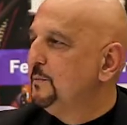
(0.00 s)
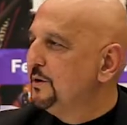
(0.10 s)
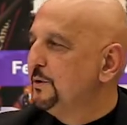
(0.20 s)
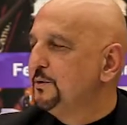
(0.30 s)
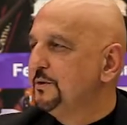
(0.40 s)
What
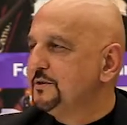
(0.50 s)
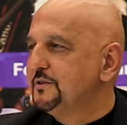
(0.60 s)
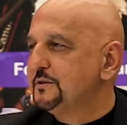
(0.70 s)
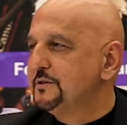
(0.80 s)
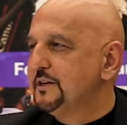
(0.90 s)
are your thoughts on
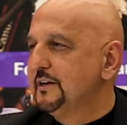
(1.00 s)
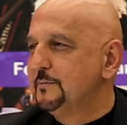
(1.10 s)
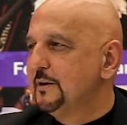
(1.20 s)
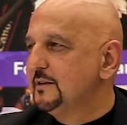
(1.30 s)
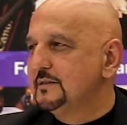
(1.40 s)
this, Jenny?
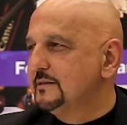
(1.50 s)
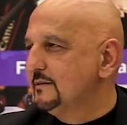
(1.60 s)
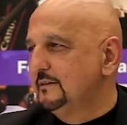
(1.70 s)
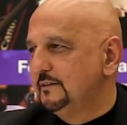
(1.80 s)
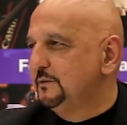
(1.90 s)
Because
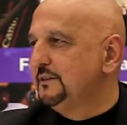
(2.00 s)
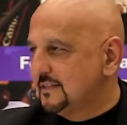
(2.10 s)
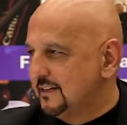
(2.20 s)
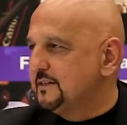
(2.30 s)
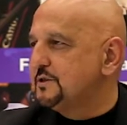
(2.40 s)
this
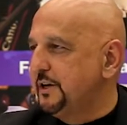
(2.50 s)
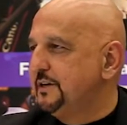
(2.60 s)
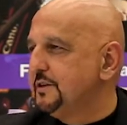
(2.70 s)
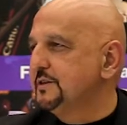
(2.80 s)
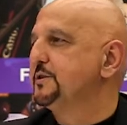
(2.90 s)
thing is
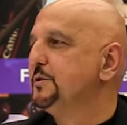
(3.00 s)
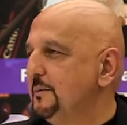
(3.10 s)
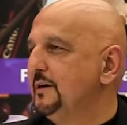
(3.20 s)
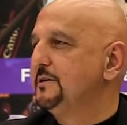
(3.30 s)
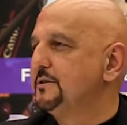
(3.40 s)
changing so
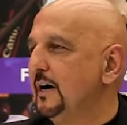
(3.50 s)
much.